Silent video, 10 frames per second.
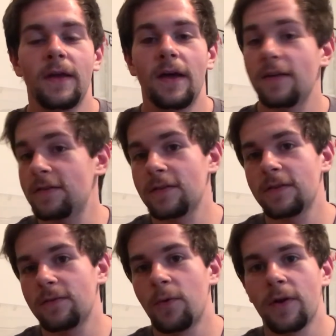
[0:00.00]
that's
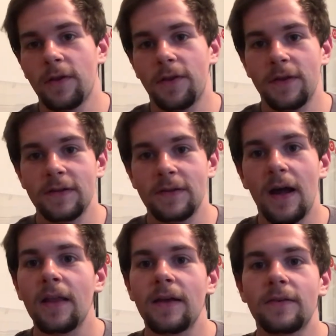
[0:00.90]
one of the things that
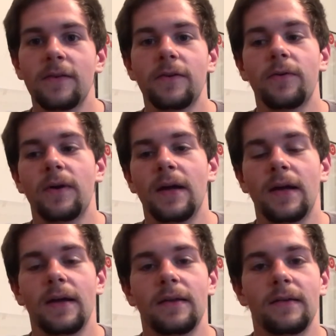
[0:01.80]
I like to do,
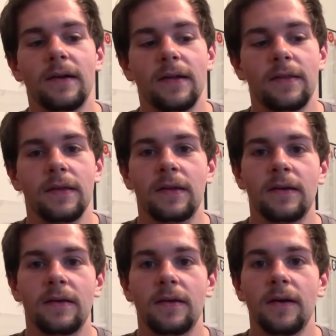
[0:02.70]
and I
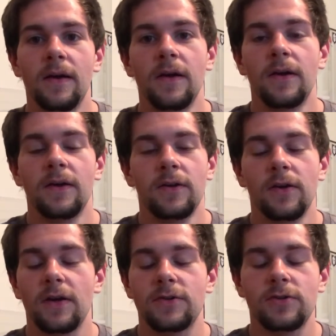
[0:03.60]
think
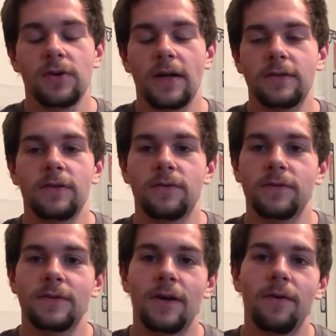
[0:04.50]
you guys should try it too.
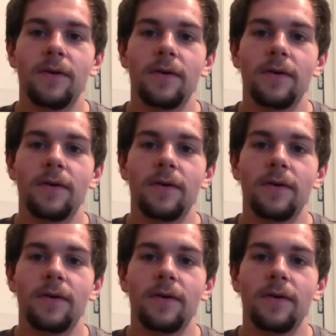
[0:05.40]
So